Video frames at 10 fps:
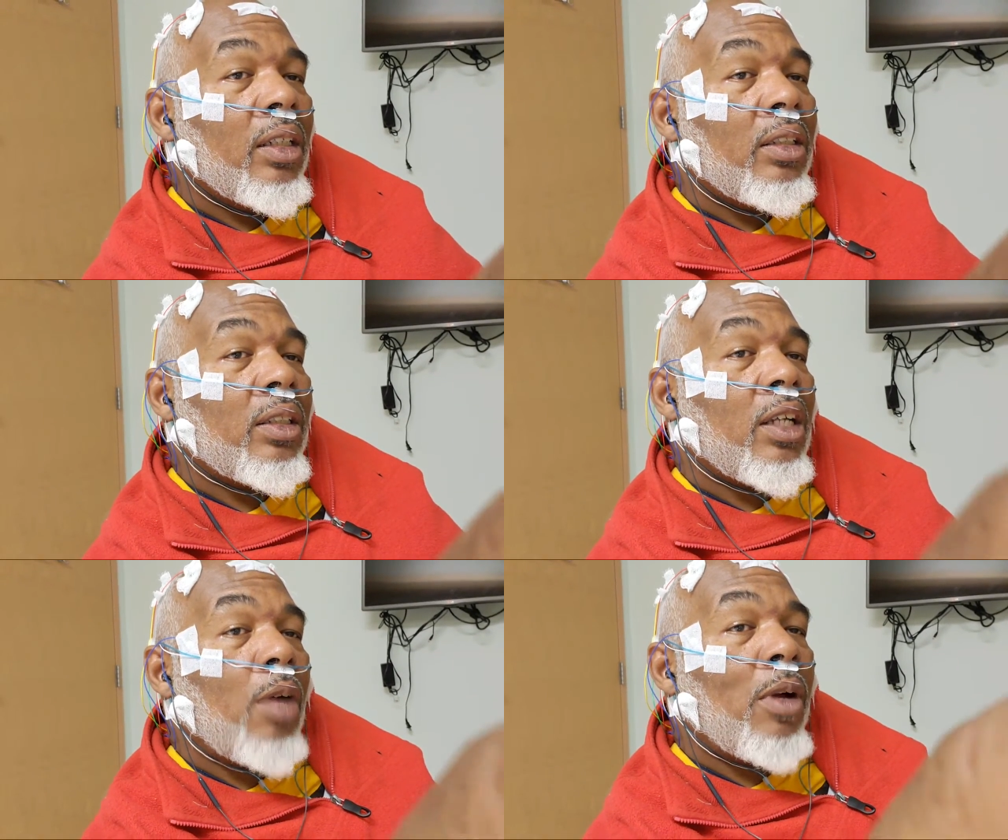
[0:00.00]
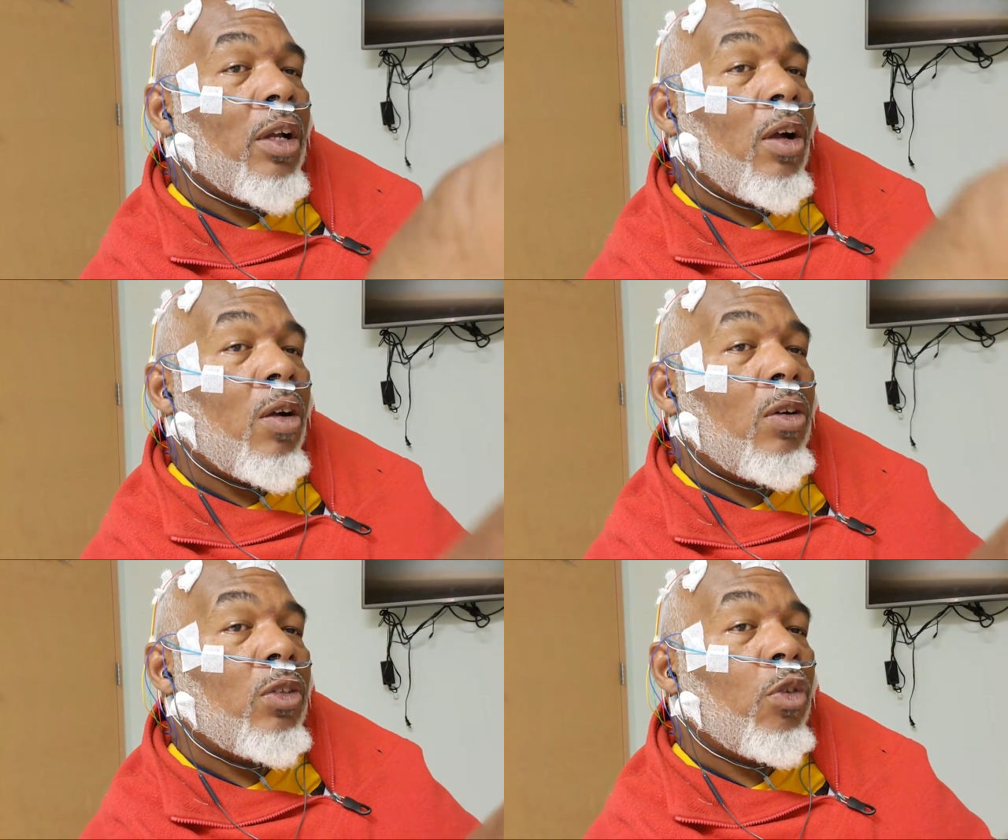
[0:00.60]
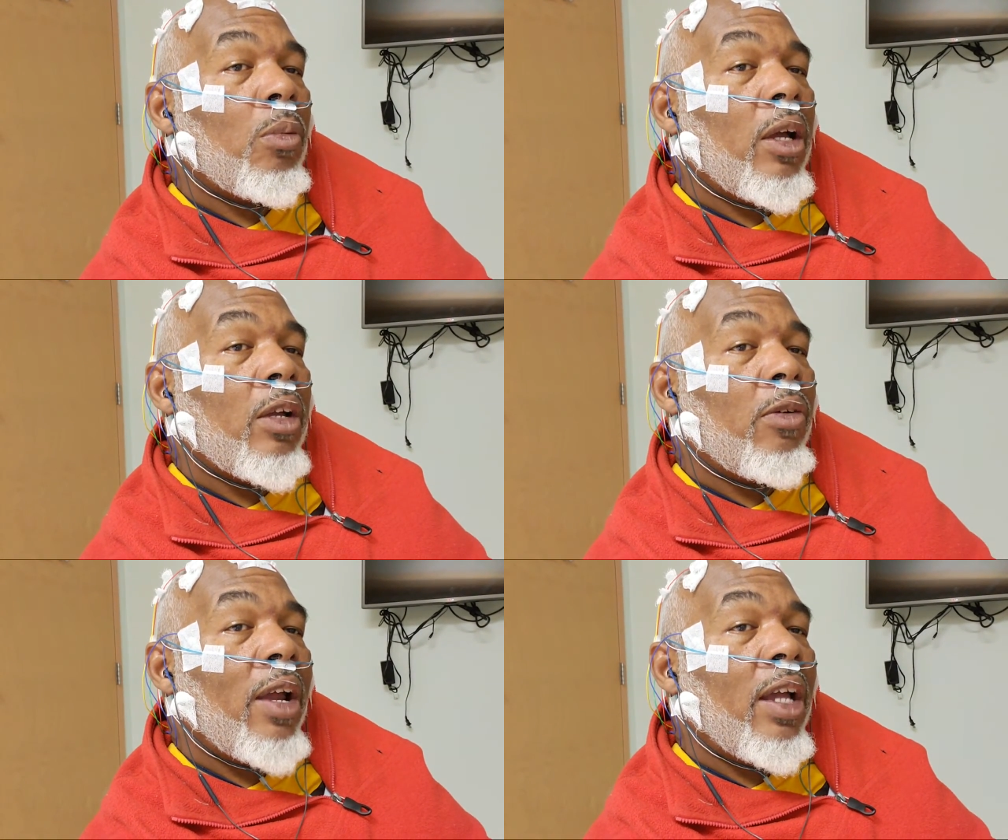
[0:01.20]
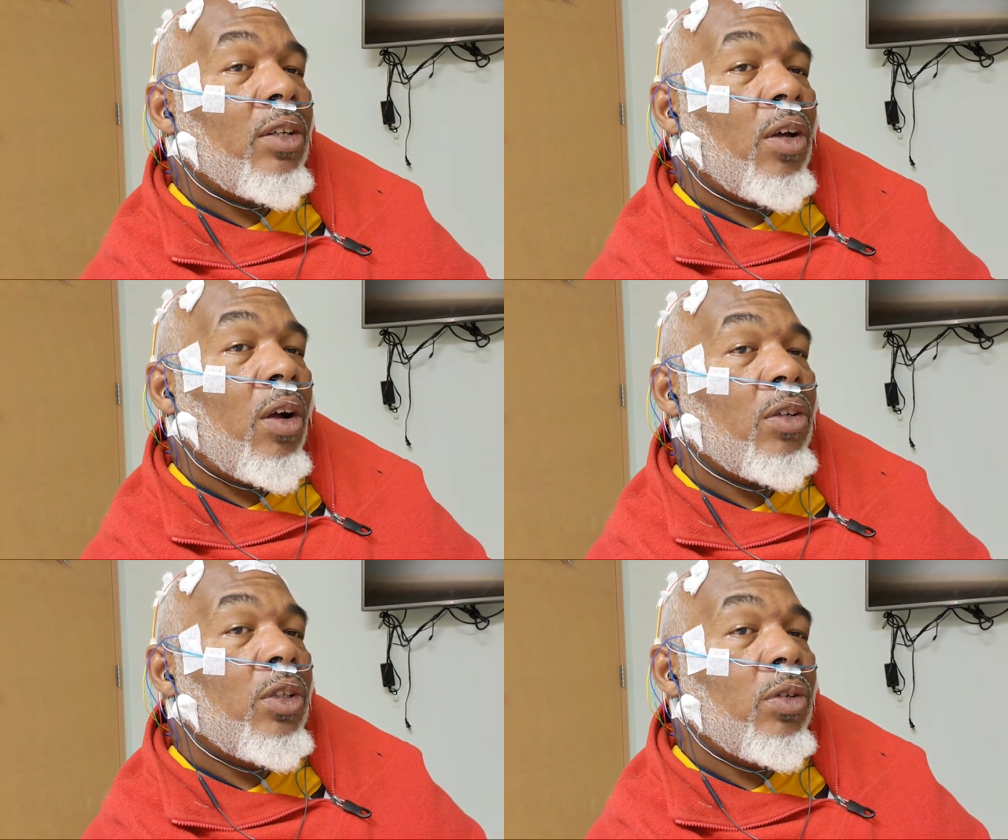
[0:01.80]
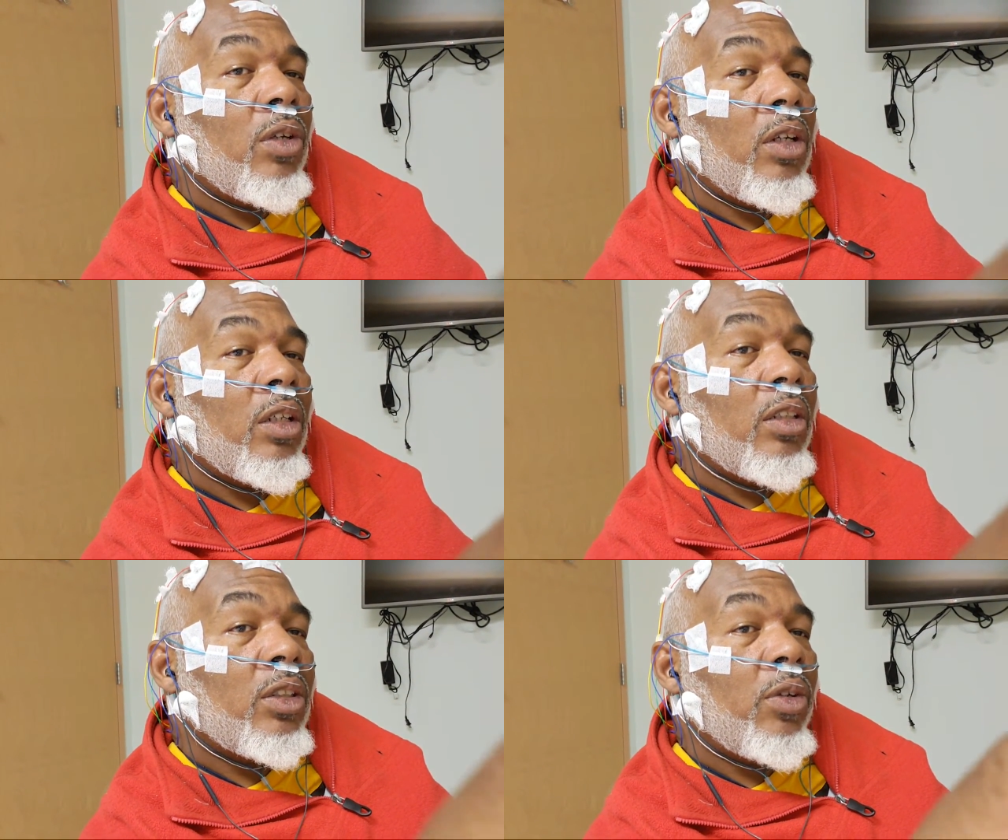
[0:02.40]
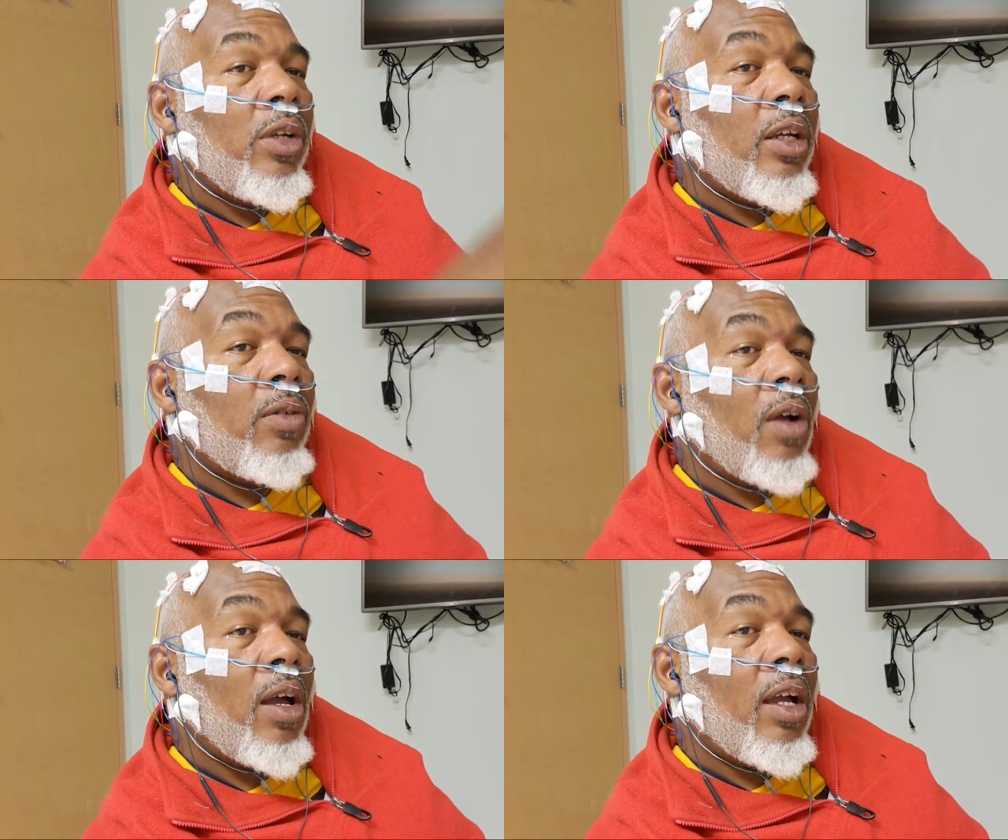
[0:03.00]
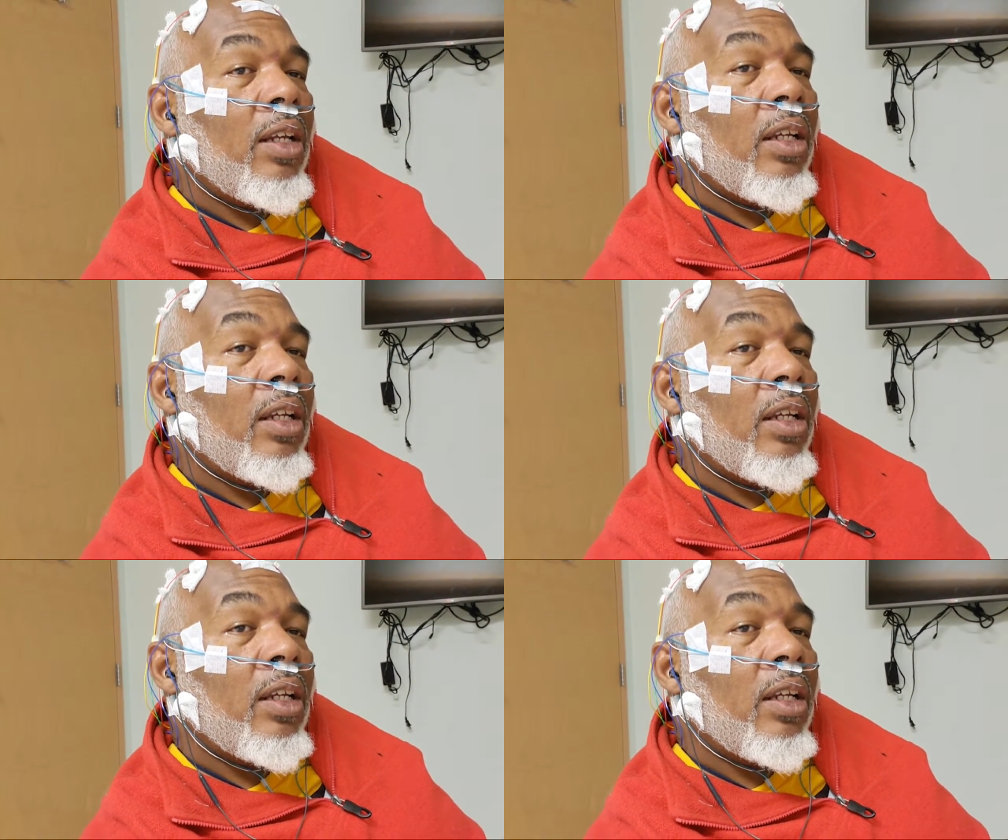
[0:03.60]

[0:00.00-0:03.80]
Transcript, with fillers: Just got my goggles for my grand dog Duke so he can ride.